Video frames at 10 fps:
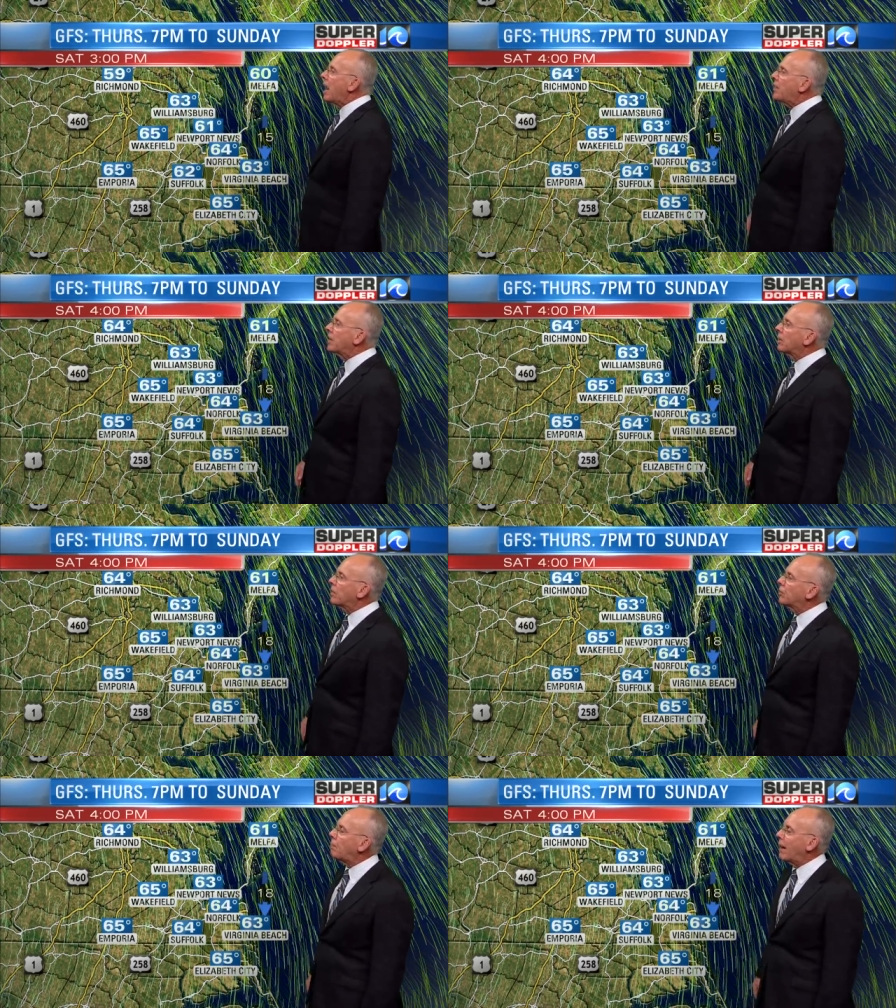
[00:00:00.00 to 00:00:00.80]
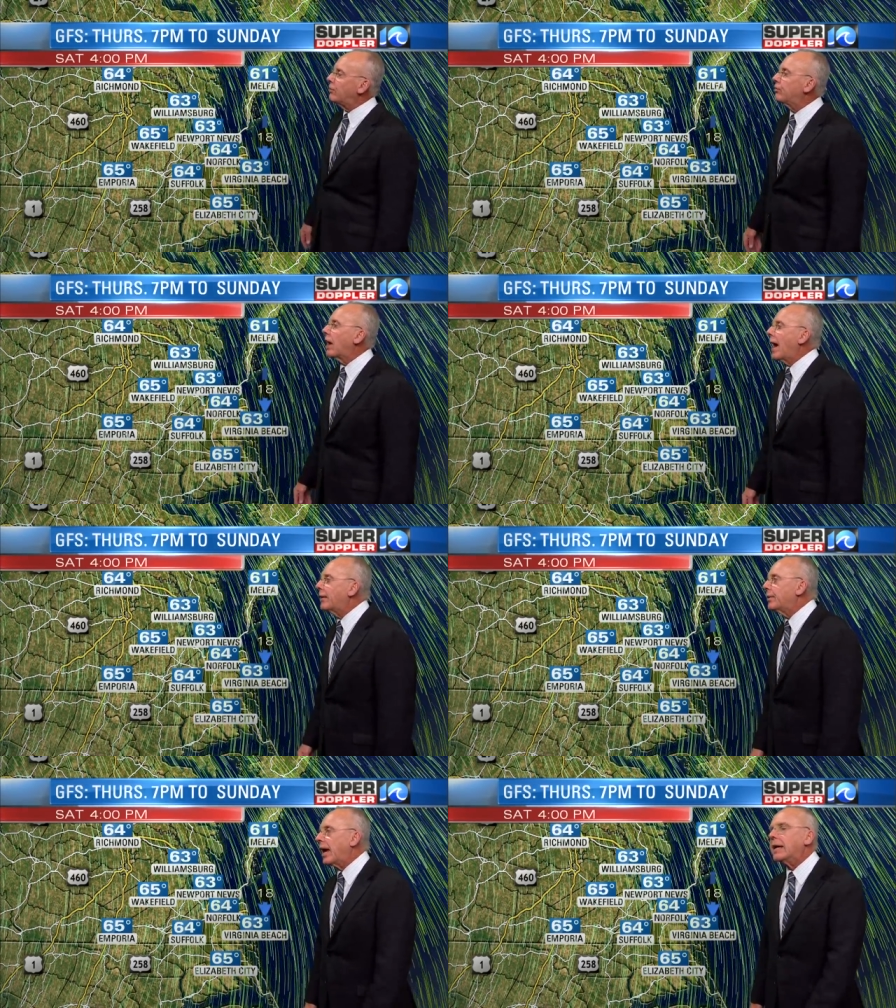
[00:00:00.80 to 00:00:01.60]
And then look at this by
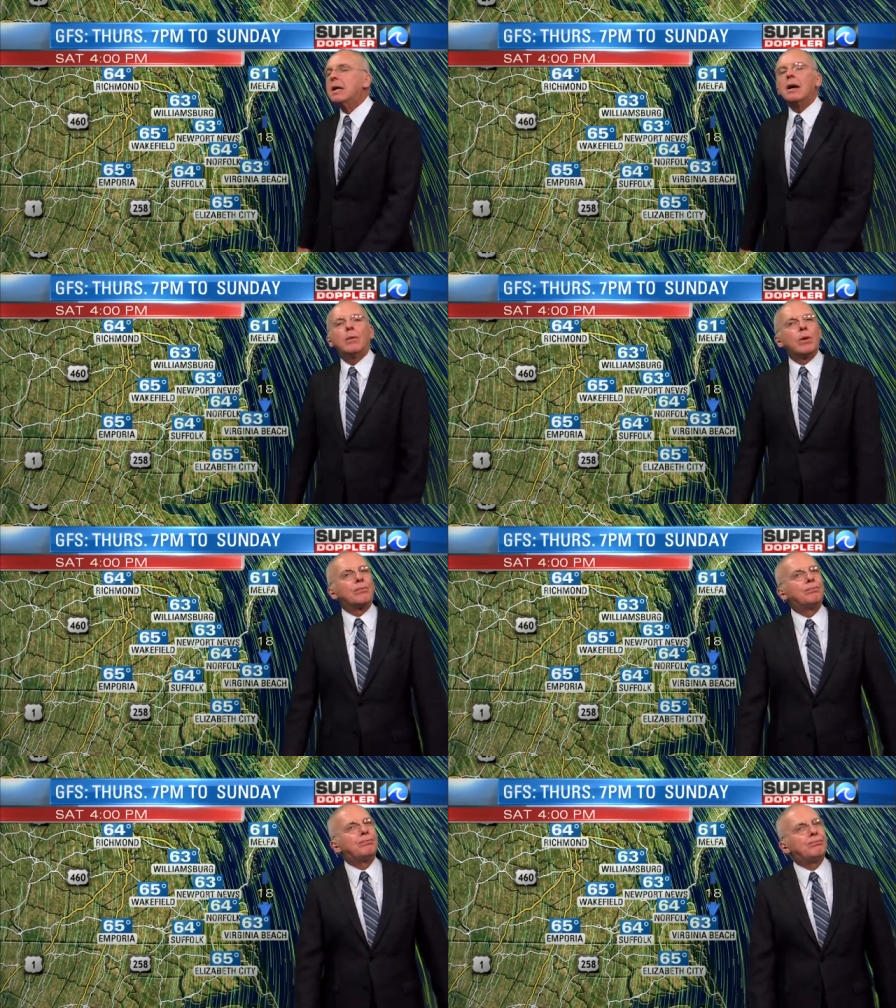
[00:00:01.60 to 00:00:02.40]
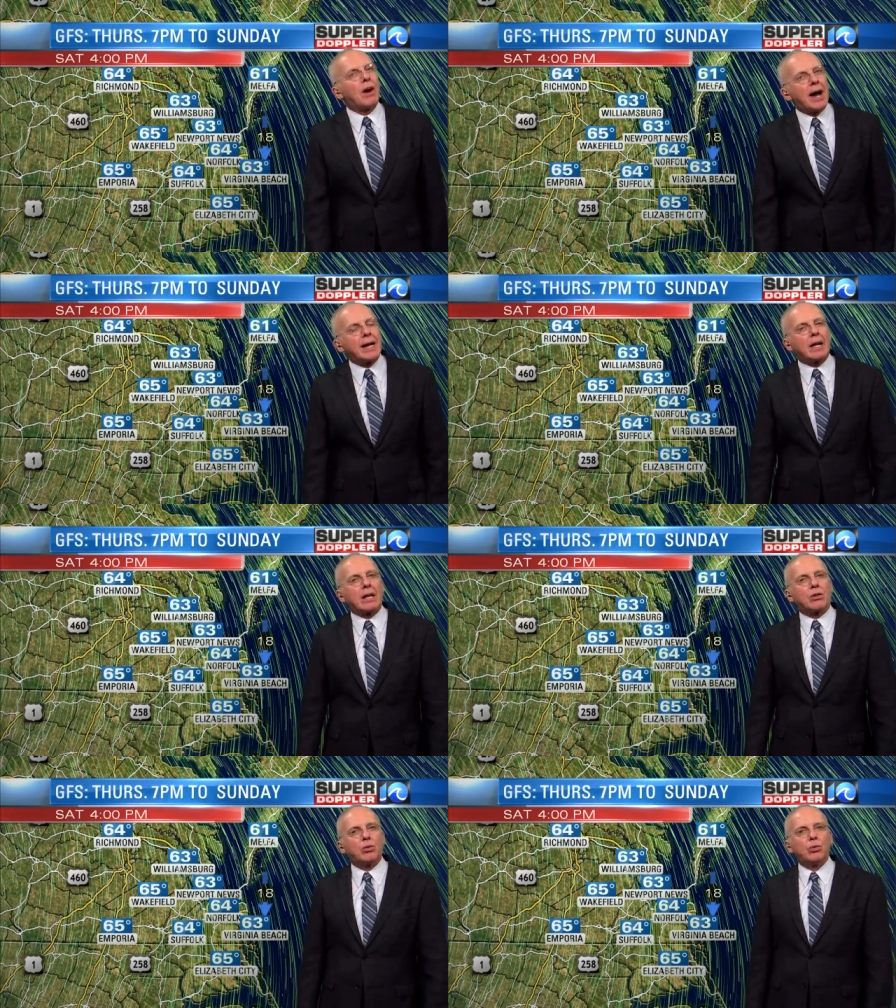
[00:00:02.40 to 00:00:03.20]
Saturday. We
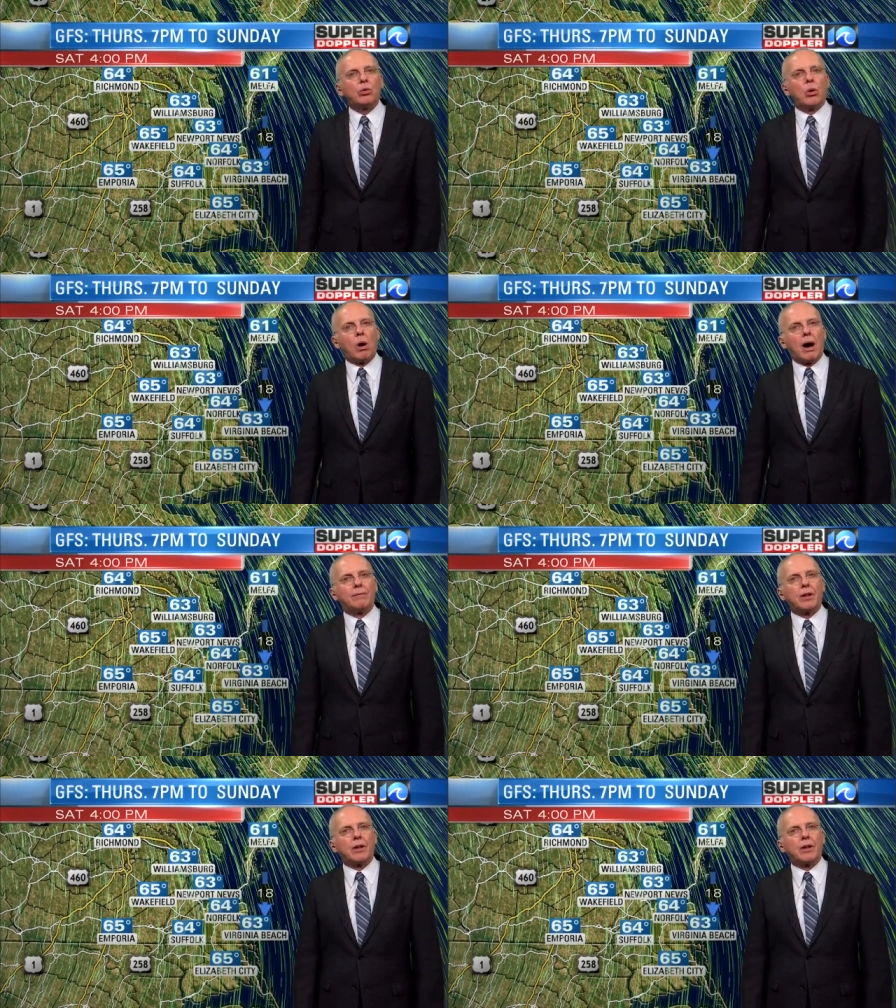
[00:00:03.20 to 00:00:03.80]
finally cool off.